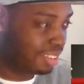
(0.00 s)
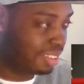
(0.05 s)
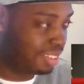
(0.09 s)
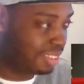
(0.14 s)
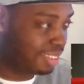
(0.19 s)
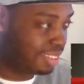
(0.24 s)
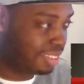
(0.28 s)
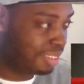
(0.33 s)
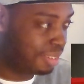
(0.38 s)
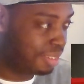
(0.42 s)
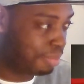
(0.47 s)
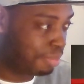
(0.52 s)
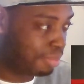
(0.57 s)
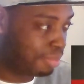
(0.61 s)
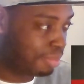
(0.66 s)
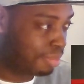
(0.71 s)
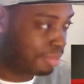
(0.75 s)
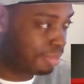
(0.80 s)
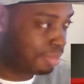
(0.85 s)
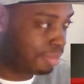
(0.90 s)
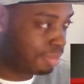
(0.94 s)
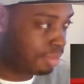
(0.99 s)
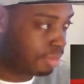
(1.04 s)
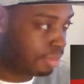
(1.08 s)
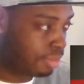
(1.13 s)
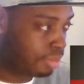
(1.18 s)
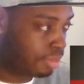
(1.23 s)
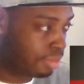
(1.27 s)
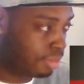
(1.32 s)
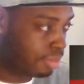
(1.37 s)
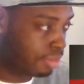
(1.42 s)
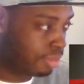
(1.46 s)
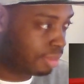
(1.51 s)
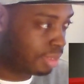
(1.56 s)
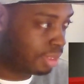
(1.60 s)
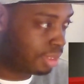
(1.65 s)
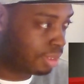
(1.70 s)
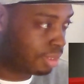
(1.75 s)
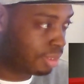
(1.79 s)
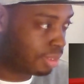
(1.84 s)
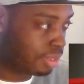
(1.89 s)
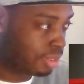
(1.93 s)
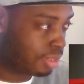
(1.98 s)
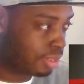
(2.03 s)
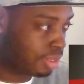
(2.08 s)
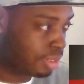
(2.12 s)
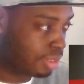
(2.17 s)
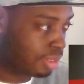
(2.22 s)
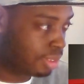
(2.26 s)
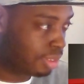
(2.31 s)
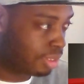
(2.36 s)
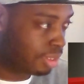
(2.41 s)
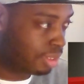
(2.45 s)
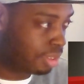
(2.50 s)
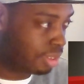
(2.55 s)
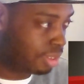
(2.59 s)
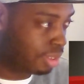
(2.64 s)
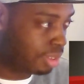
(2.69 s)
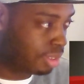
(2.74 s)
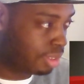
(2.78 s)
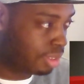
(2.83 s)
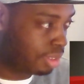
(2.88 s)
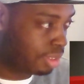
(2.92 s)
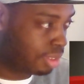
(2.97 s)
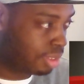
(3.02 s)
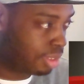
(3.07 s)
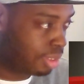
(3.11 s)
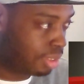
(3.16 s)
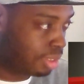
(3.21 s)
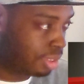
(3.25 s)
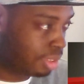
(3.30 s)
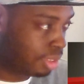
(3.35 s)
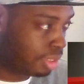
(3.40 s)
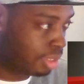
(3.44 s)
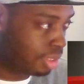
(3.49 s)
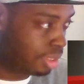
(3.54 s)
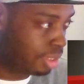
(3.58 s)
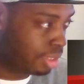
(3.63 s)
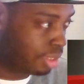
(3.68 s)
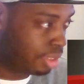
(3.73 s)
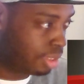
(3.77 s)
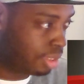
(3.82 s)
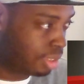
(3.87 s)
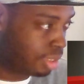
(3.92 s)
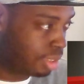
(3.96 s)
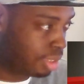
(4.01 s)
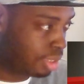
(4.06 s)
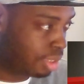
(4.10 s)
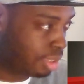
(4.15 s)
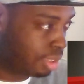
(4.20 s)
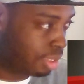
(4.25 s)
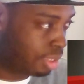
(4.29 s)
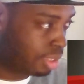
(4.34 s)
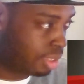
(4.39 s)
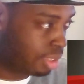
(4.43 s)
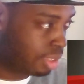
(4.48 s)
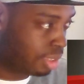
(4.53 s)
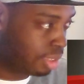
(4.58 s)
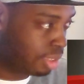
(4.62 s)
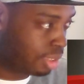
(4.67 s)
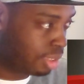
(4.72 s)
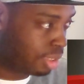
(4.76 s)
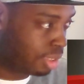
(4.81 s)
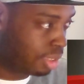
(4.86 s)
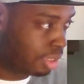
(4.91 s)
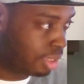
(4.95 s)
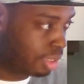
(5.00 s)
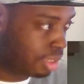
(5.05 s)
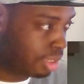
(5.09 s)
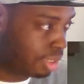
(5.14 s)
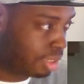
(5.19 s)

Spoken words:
[no speech]